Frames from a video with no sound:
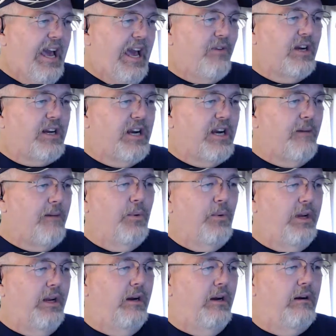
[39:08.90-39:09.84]
a couple
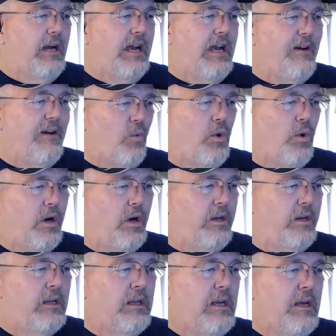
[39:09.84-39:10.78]
here. I have
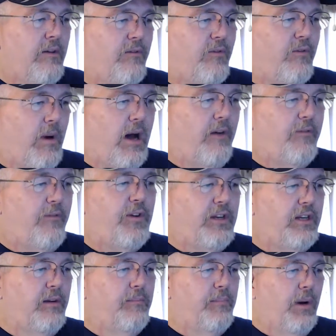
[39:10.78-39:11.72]
one from
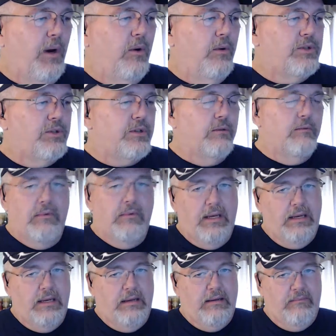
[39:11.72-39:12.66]
Huffington Post
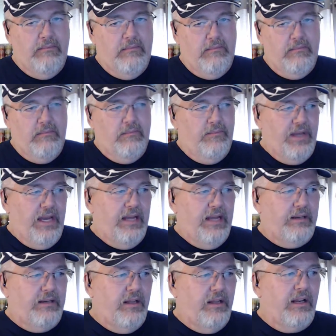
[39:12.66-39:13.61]

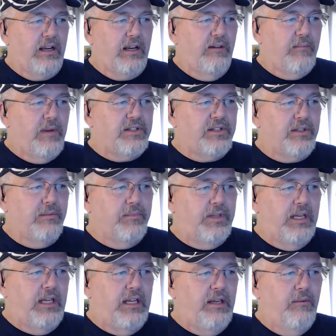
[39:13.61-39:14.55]
that killing a Muslim
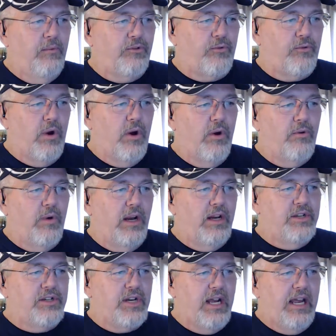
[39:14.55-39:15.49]
teen was road
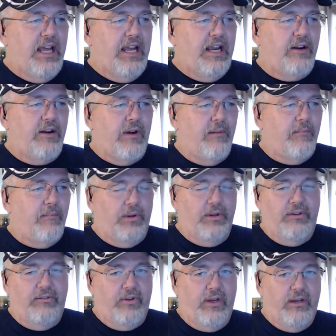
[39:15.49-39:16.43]
rage, not hate crime,
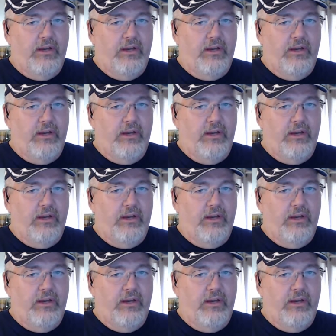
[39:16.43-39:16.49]
police say.